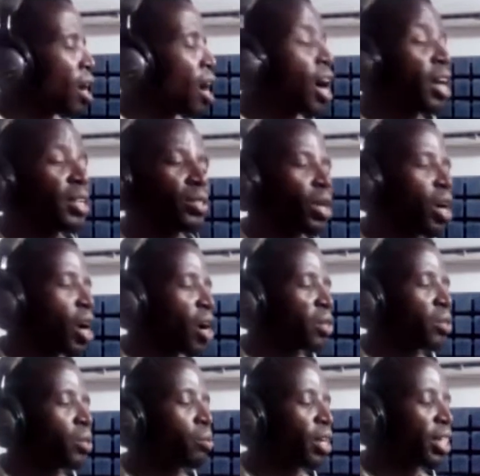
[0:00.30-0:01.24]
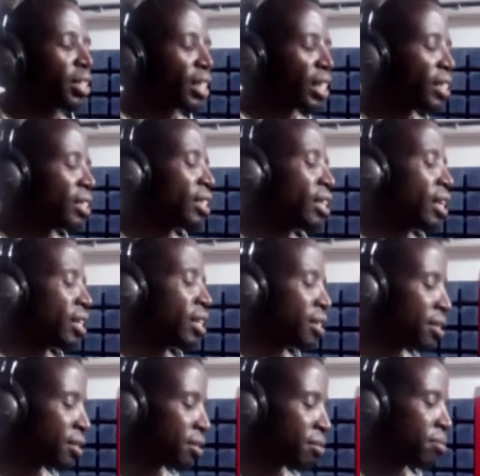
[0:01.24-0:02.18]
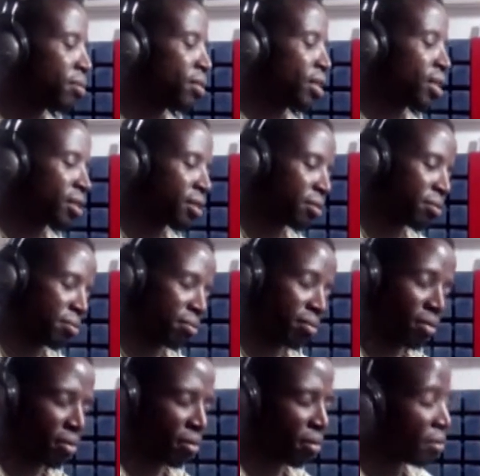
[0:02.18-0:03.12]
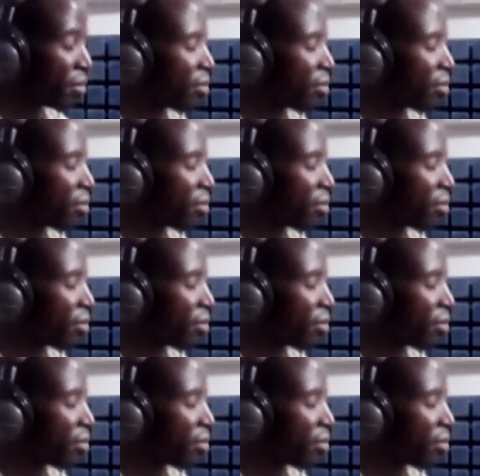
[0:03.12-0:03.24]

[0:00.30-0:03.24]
I know how to do my thing. Yeah. yeah.